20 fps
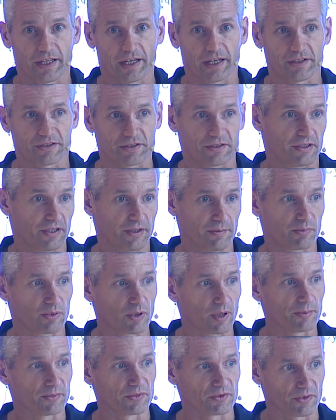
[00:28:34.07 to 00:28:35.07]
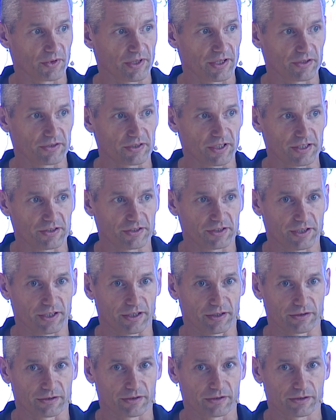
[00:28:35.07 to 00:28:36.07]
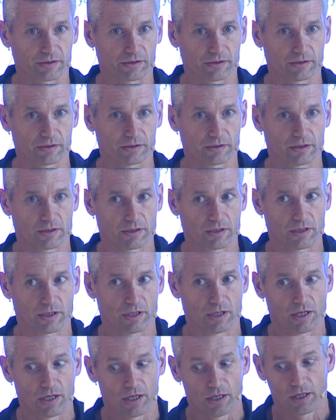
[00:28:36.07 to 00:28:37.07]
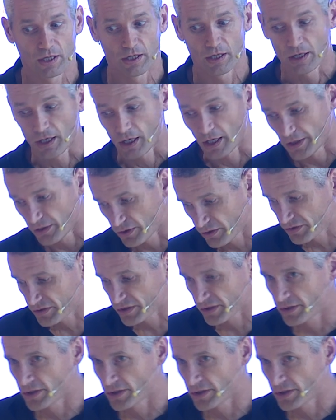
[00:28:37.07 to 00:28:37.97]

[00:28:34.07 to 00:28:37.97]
AC the problems with those ACLs. I also